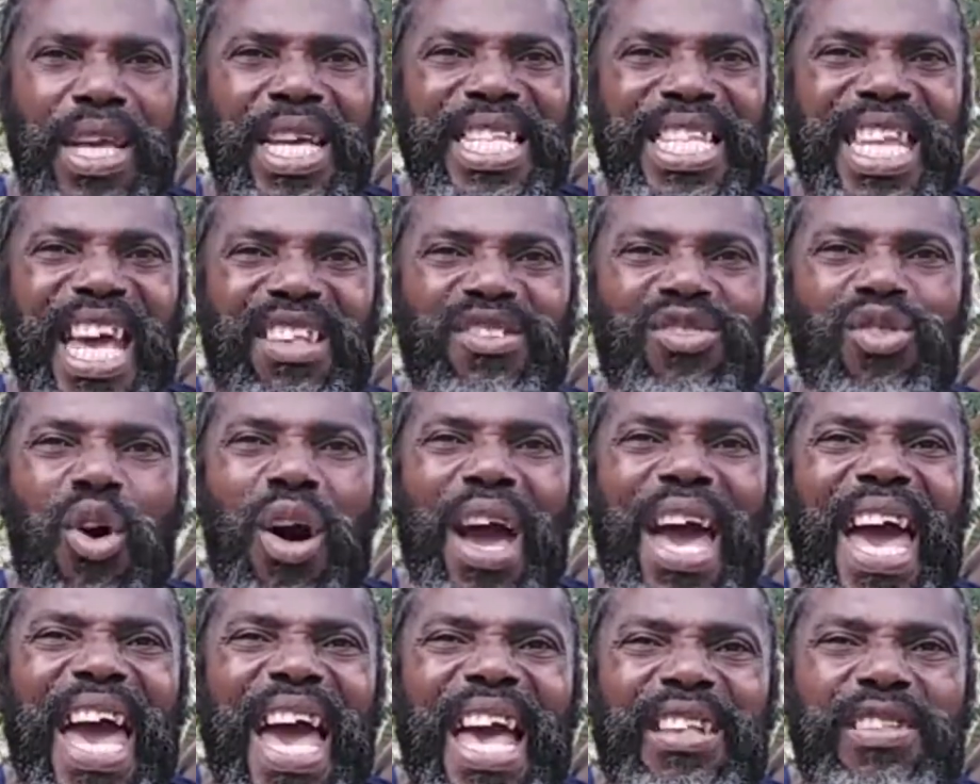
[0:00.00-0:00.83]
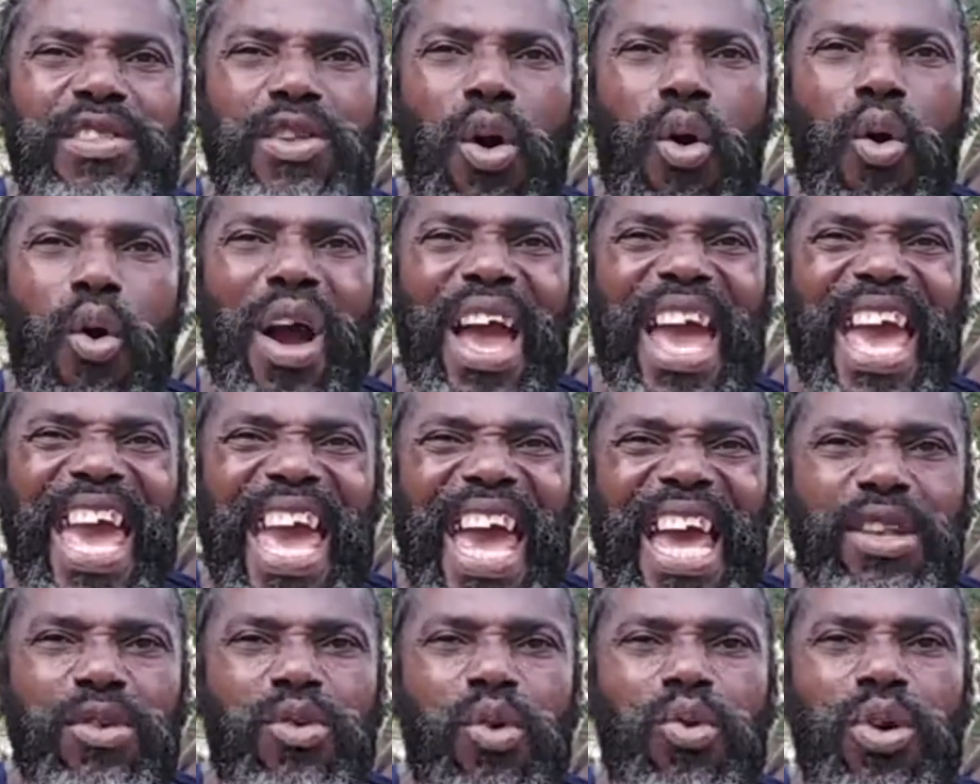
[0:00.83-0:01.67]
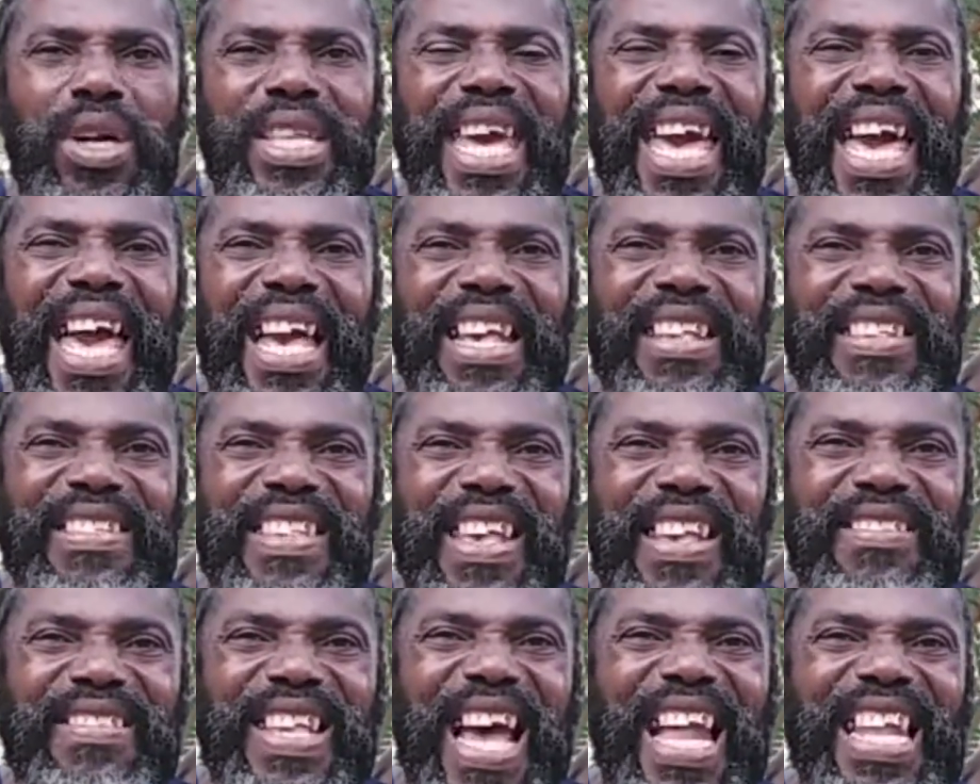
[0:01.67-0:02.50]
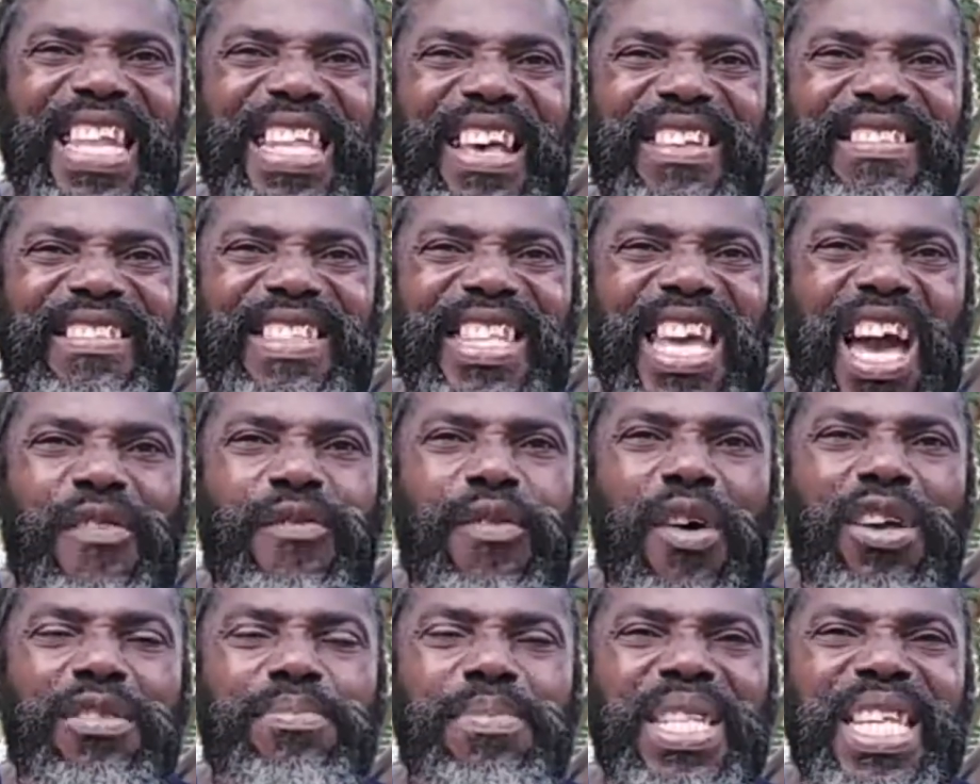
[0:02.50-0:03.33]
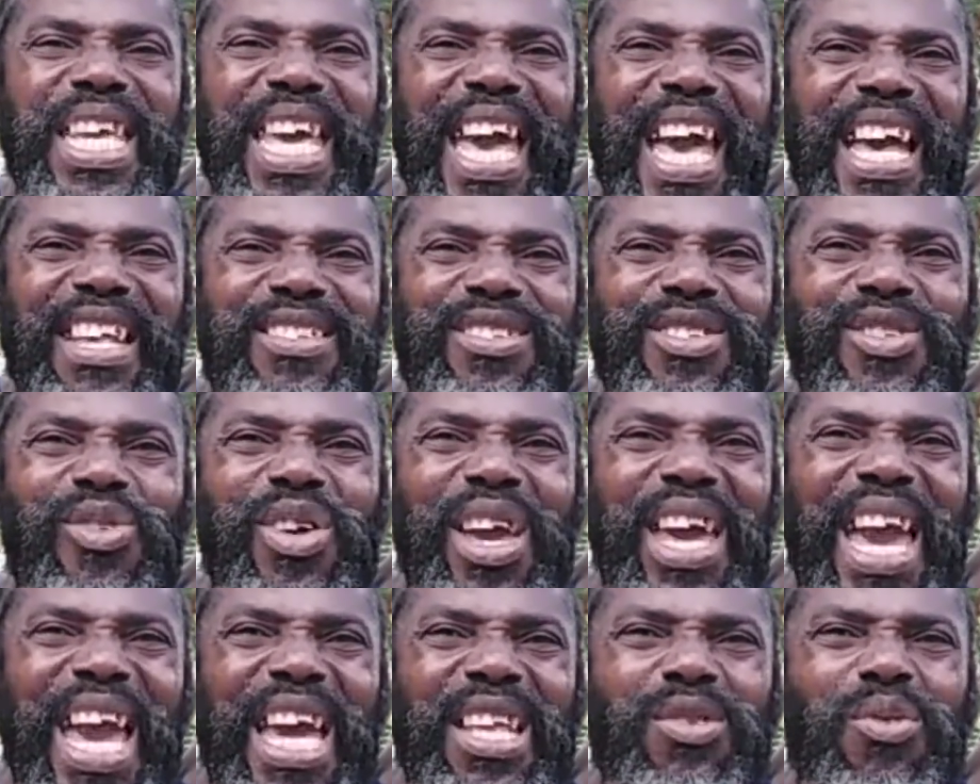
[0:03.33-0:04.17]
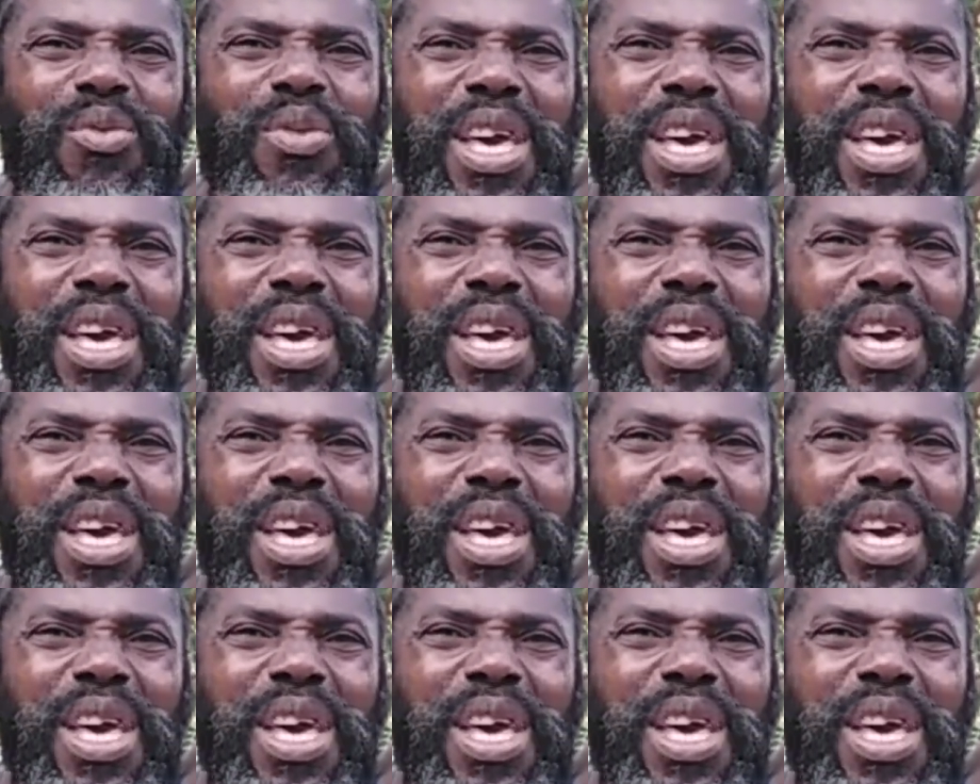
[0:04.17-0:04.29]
There is no S-O-N who could exist unless there must be the S-U-N.